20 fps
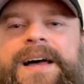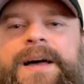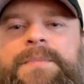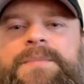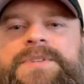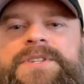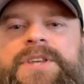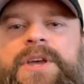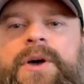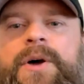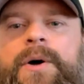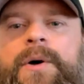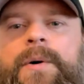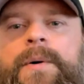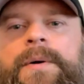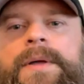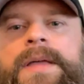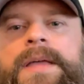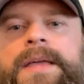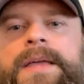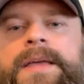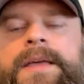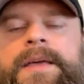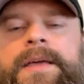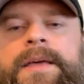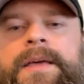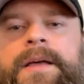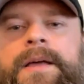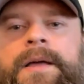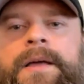So
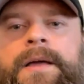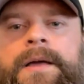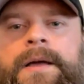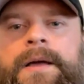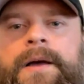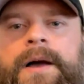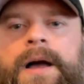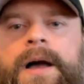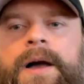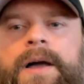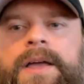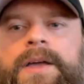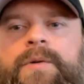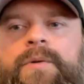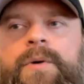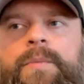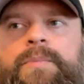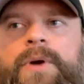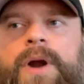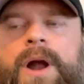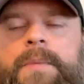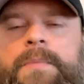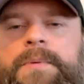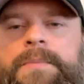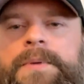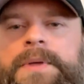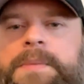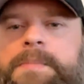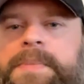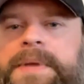it will
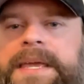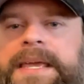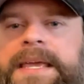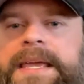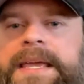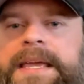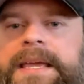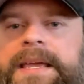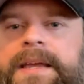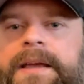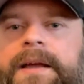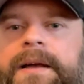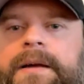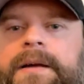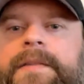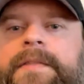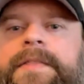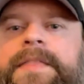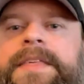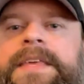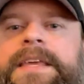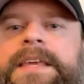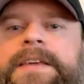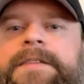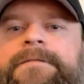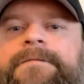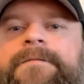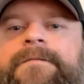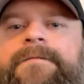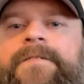probably be the
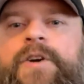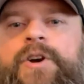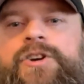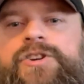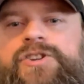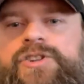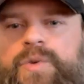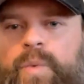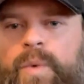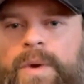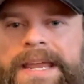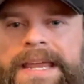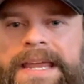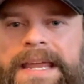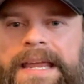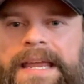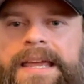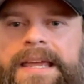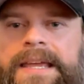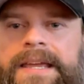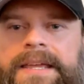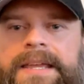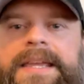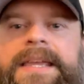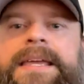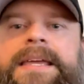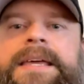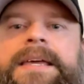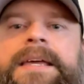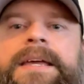first week
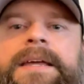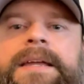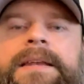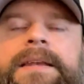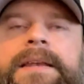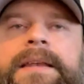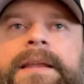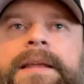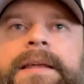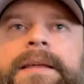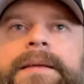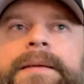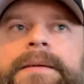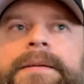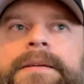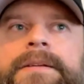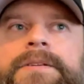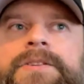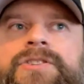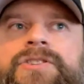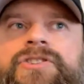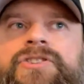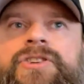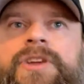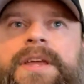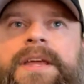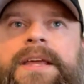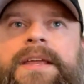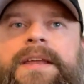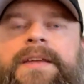in
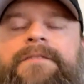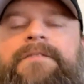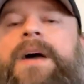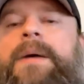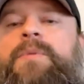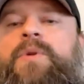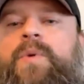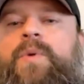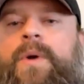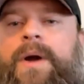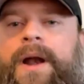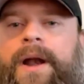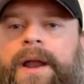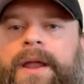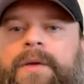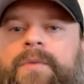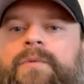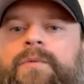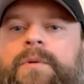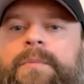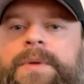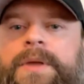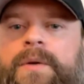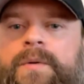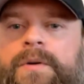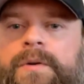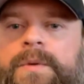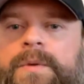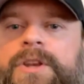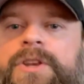February will be
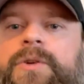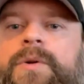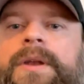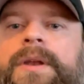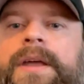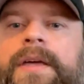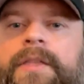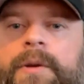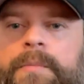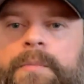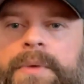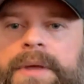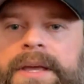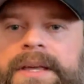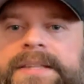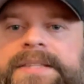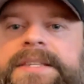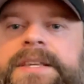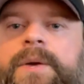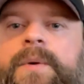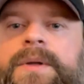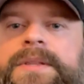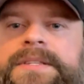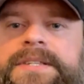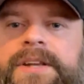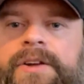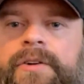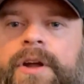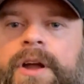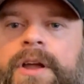when we do another big
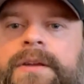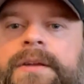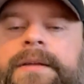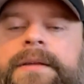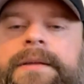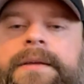sequencing run.